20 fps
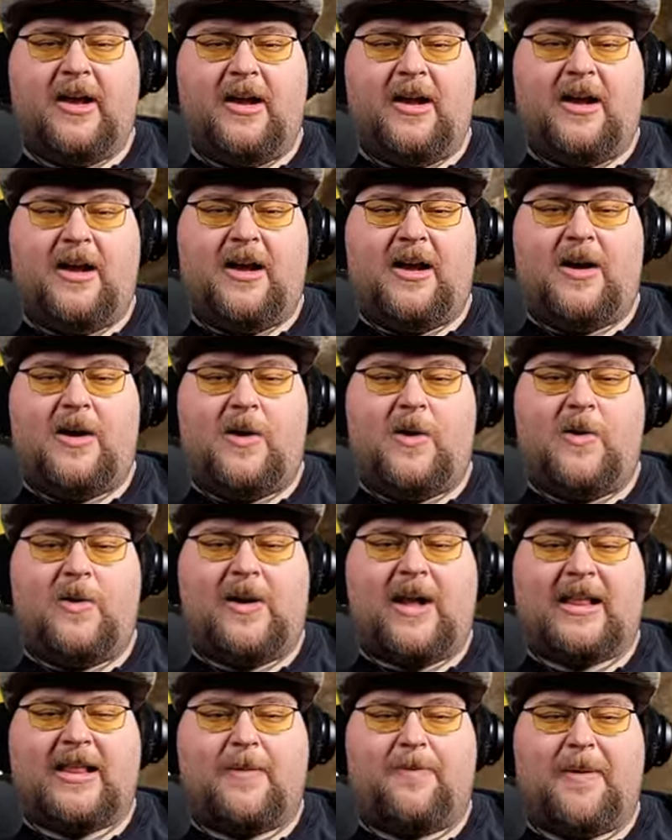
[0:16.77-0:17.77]

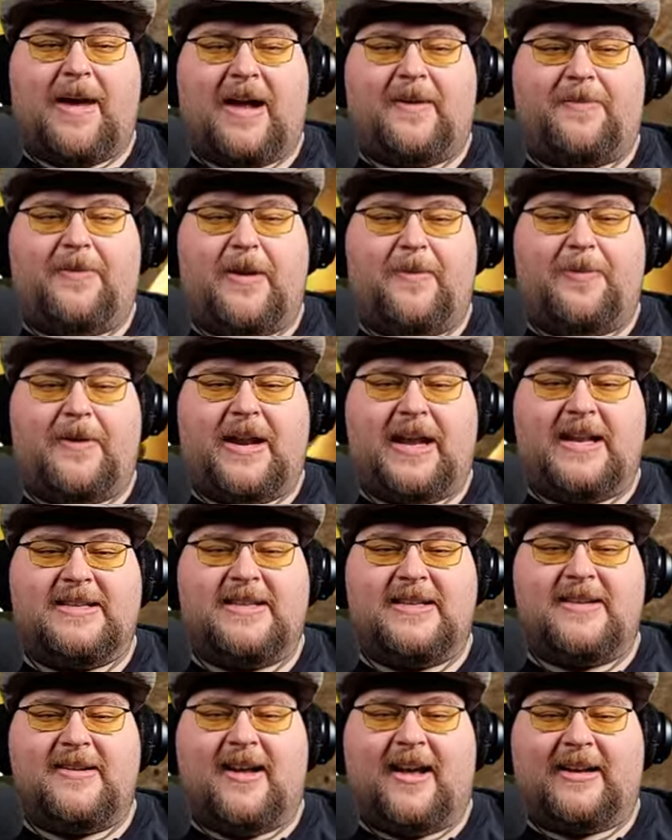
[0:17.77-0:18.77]
Oh, got the backflip, but I
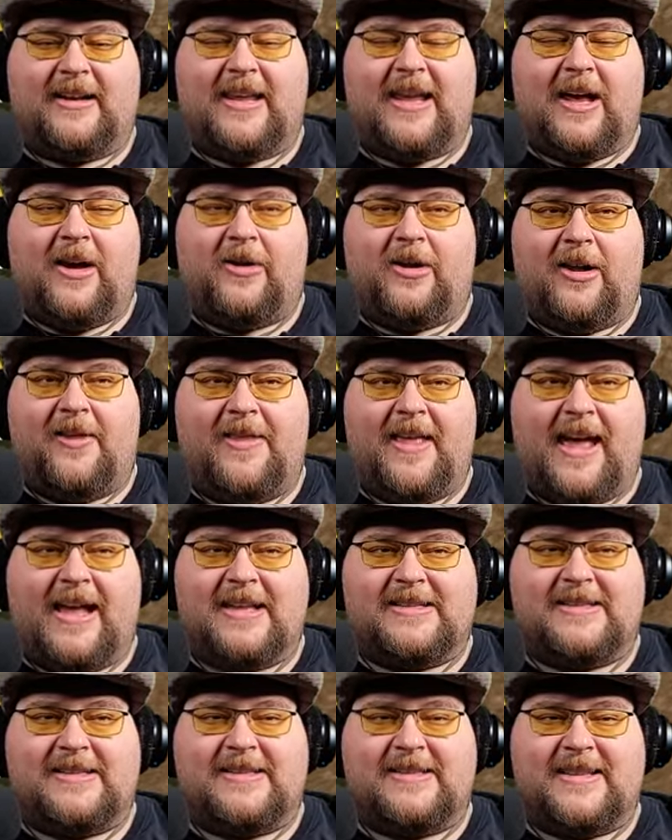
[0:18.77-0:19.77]
did not count on
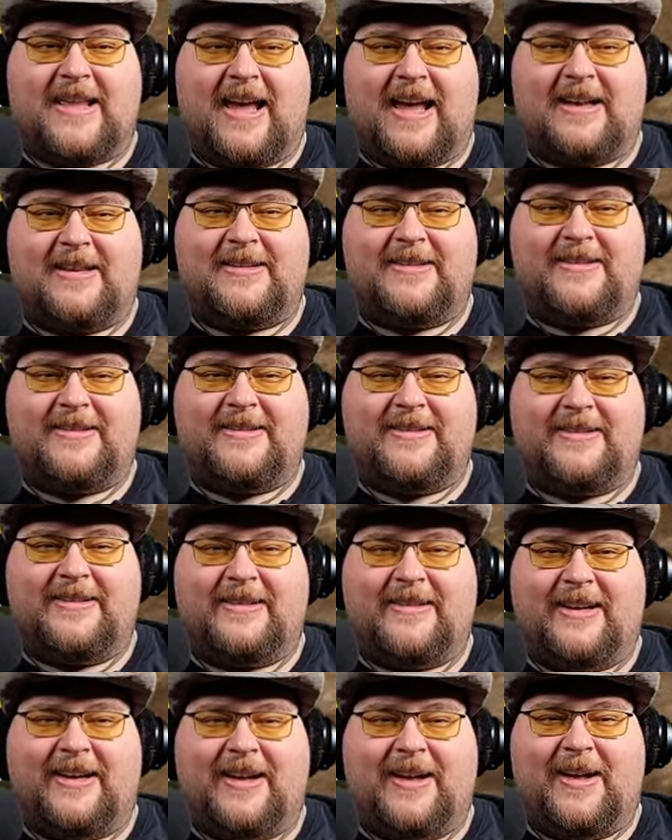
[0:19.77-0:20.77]
that
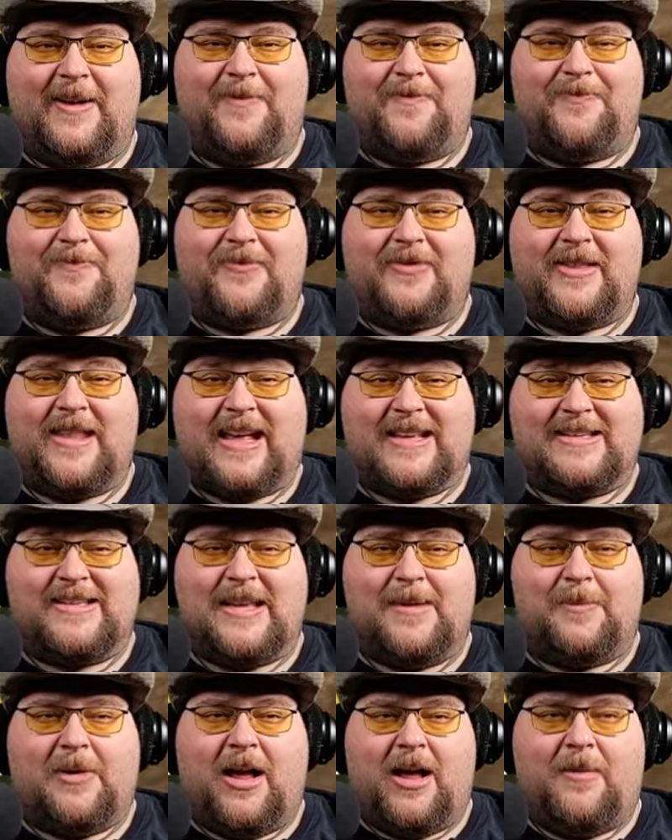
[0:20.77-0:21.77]

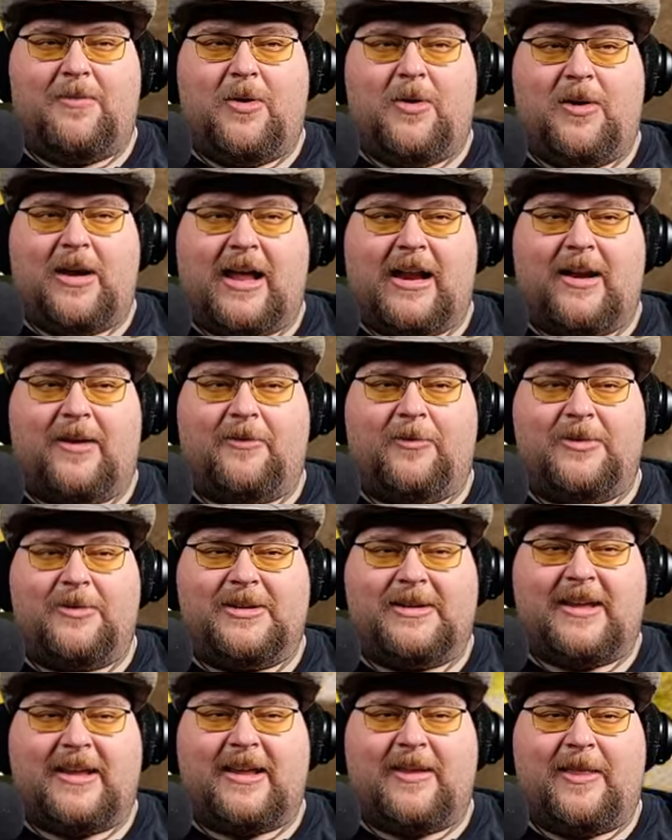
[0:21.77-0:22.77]
same combo. Gotta
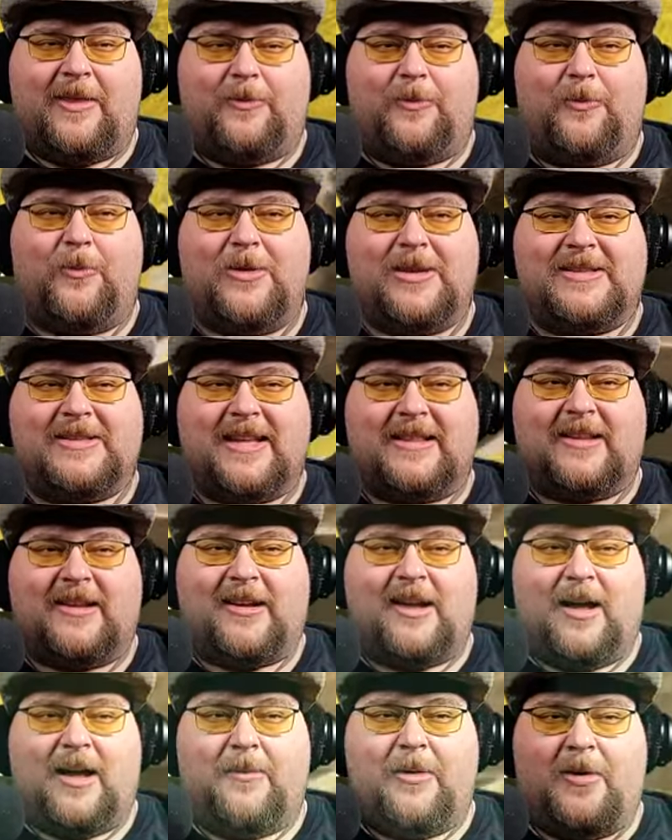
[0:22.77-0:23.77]
reset the
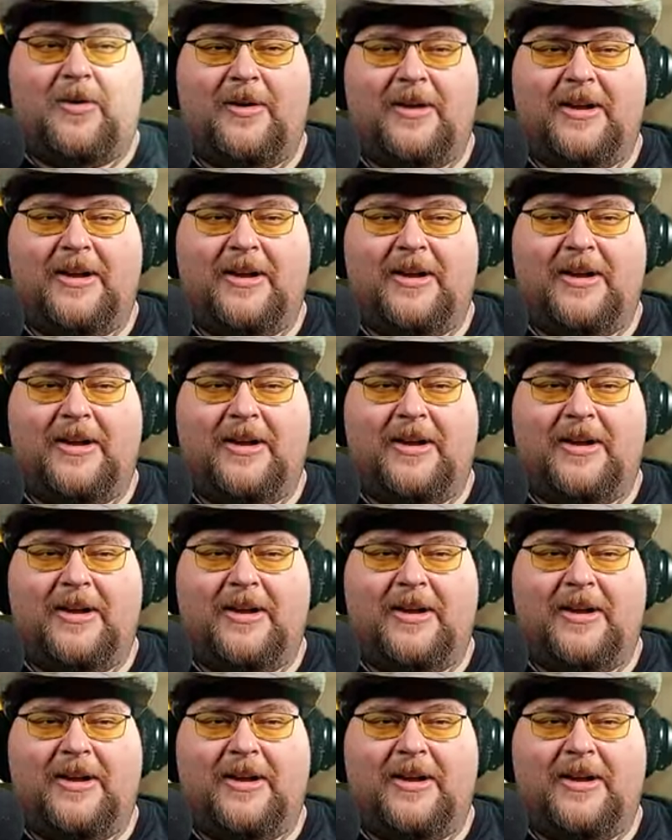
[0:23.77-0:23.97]
combo.